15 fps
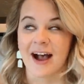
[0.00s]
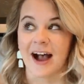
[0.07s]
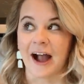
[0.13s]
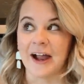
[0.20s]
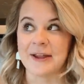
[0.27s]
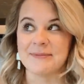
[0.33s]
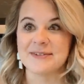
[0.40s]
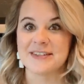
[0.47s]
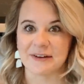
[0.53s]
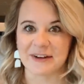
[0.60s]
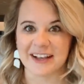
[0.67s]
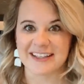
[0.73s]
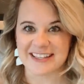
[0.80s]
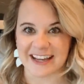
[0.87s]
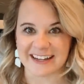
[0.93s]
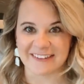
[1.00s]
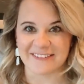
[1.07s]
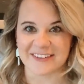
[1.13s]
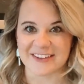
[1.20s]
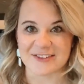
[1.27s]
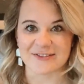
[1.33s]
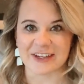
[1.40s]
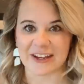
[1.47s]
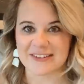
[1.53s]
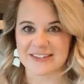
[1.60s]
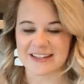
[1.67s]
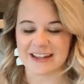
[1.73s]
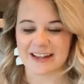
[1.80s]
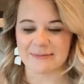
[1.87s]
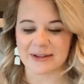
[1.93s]
I am so excited for this video
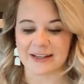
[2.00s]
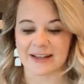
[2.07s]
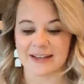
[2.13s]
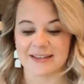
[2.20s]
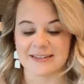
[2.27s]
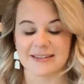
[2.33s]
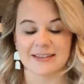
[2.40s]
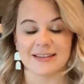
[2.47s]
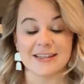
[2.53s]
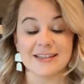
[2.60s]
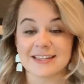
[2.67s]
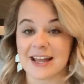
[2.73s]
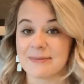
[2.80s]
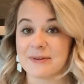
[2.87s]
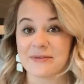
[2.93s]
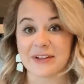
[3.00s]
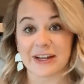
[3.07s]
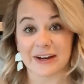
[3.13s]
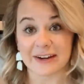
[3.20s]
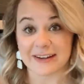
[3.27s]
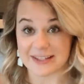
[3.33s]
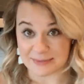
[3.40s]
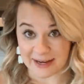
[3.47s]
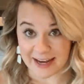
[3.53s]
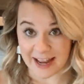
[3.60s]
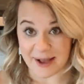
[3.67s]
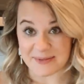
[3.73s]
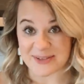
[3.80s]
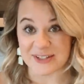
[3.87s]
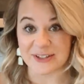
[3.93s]
today because this time of year is my
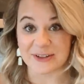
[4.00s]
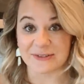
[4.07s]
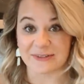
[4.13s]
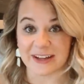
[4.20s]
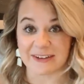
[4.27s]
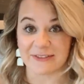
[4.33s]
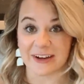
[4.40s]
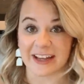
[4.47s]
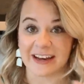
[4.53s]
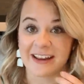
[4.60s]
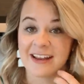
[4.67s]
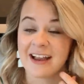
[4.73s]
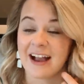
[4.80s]
absolute favorite.